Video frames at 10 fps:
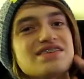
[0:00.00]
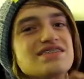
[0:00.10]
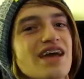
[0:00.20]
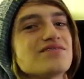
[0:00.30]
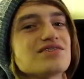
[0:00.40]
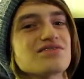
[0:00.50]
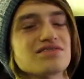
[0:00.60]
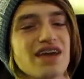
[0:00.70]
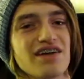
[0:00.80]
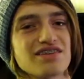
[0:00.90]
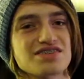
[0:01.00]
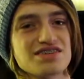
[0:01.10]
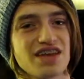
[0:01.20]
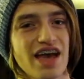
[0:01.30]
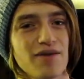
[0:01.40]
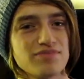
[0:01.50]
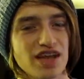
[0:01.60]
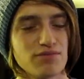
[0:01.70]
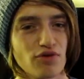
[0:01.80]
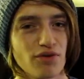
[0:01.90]
Samsung Galaxy Tab
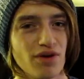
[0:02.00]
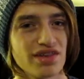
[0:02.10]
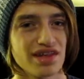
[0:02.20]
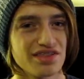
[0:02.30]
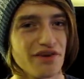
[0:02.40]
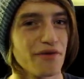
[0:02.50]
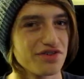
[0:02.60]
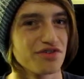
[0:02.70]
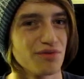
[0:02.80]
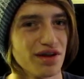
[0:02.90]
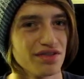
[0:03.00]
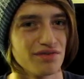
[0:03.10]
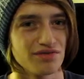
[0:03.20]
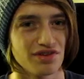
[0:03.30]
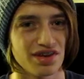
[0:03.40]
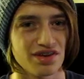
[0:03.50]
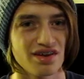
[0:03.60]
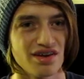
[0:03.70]
10.1, like the original one that was like